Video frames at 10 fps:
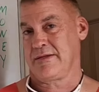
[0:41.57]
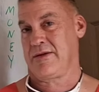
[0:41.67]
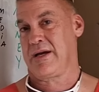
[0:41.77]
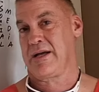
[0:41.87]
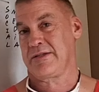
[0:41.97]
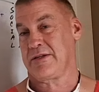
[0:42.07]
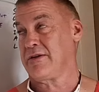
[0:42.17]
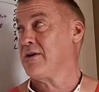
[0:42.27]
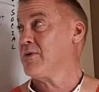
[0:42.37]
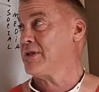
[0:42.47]
You guys
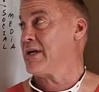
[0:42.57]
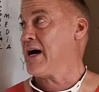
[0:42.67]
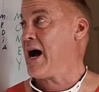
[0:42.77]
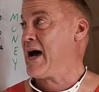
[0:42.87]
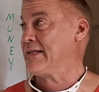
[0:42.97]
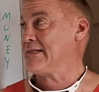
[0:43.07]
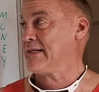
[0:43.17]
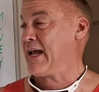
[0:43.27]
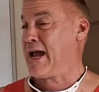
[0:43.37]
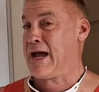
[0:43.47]
should know what the hot
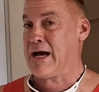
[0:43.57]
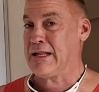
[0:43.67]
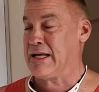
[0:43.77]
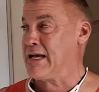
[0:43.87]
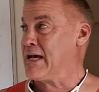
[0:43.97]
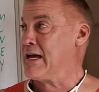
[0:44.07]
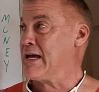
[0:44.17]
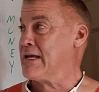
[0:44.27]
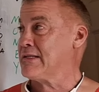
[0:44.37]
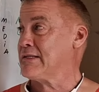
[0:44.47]
scale
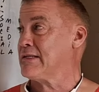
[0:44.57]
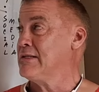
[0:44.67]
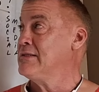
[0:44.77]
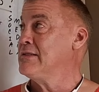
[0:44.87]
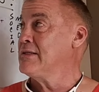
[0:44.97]
is.